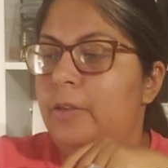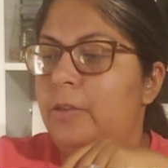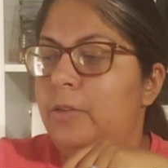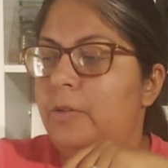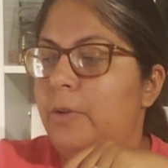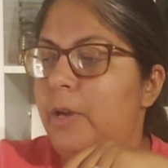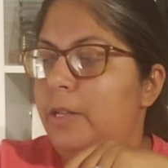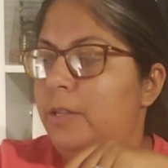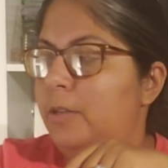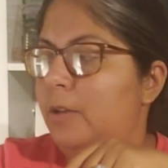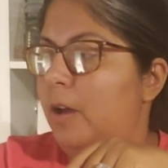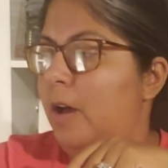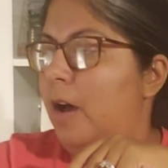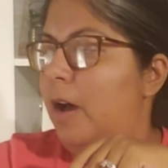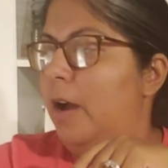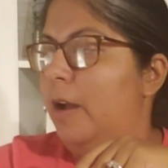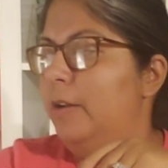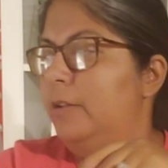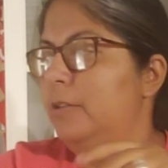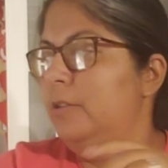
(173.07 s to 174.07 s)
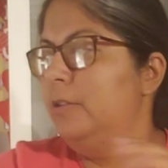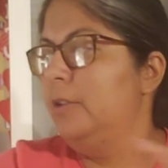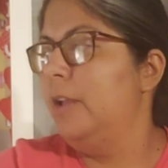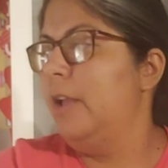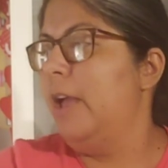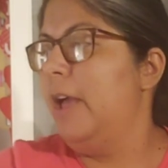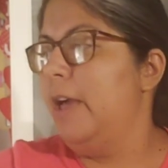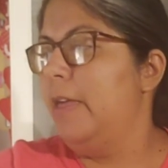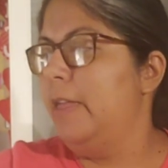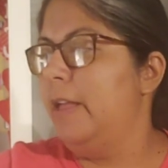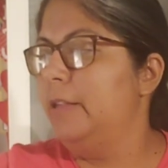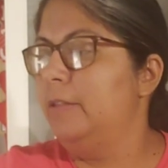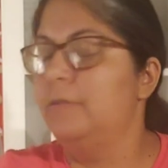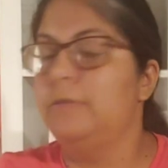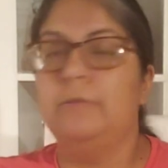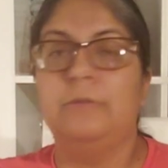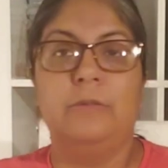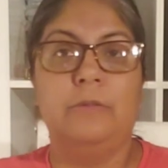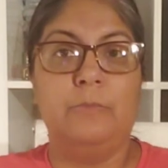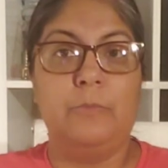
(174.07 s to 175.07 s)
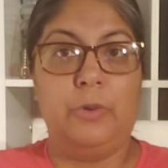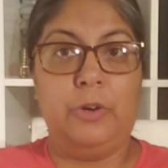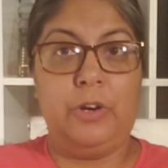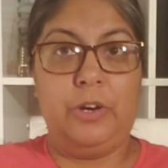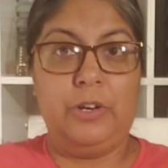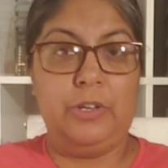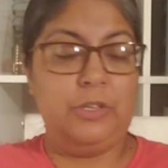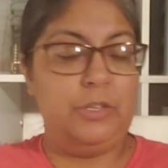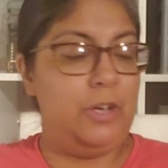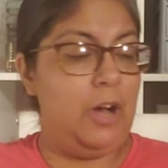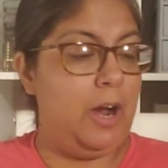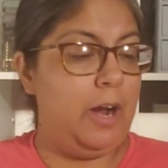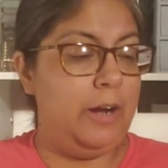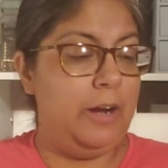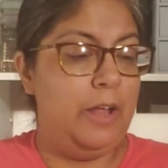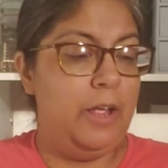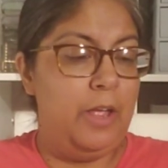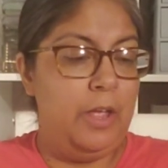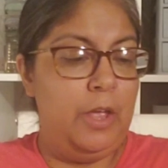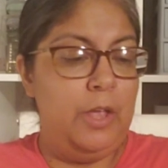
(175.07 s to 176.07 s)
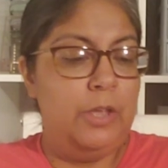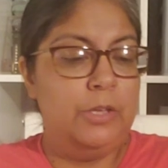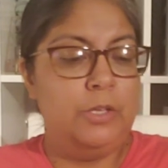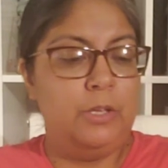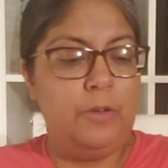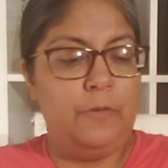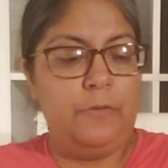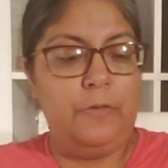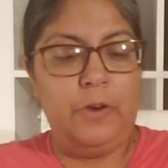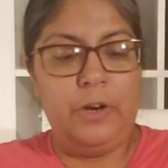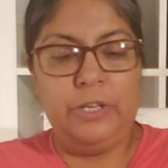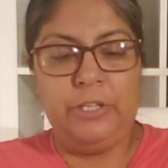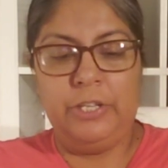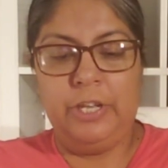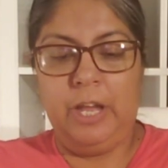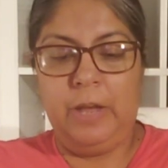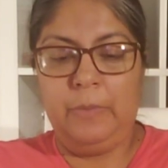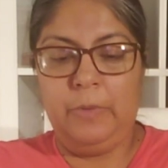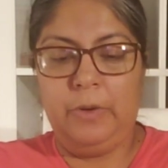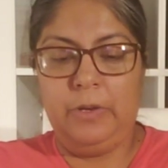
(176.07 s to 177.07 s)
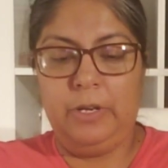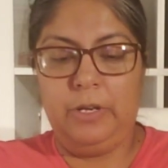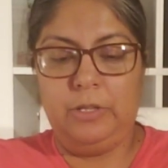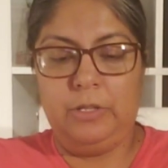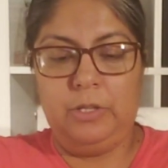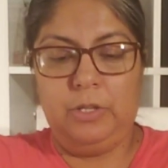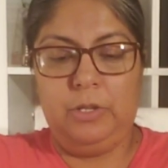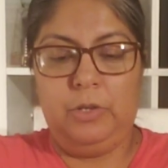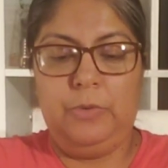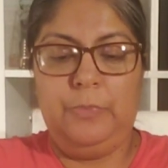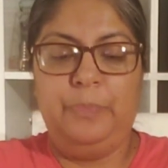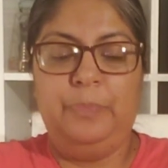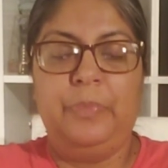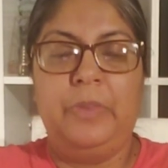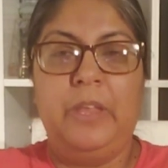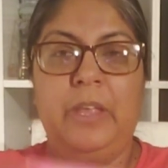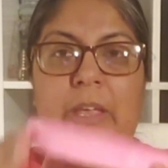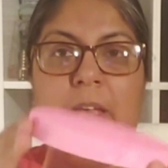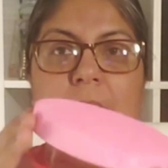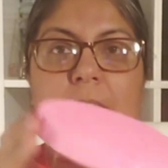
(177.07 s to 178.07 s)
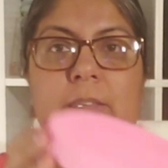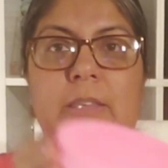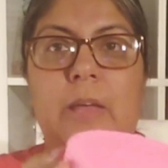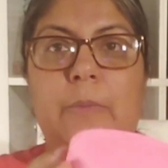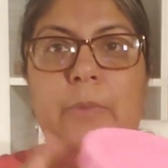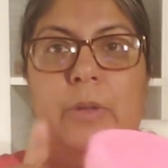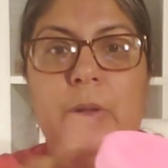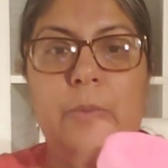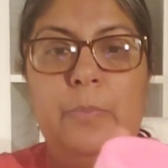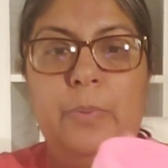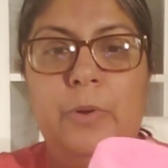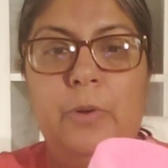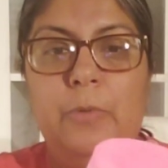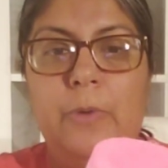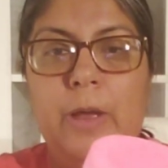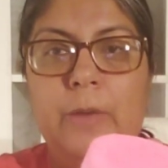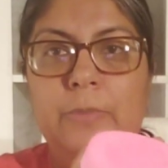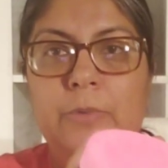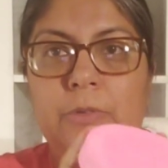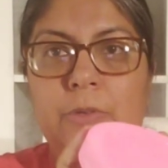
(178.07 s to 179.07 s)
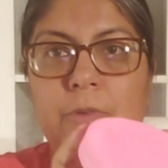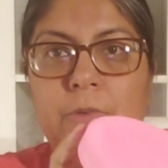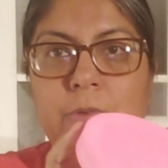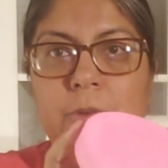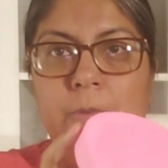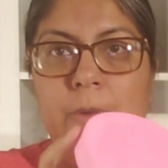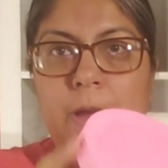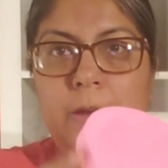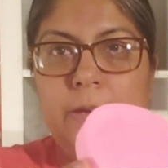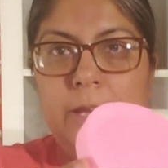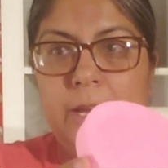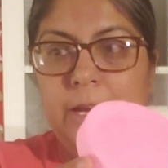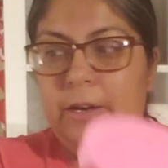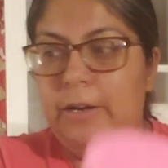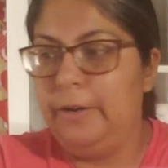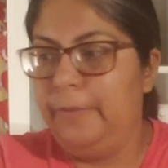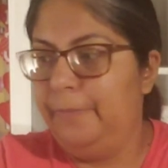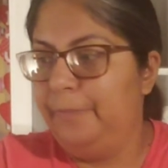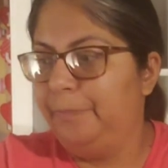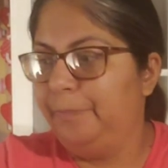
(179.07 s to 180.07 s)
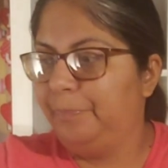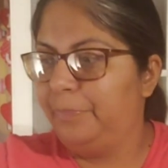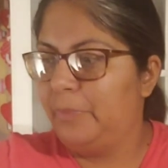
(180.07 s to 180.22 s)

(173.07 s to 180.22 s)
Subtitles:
So it's on, and then we're going to start. So the first thing I'm going to do is I'm going to put rhinestones around here,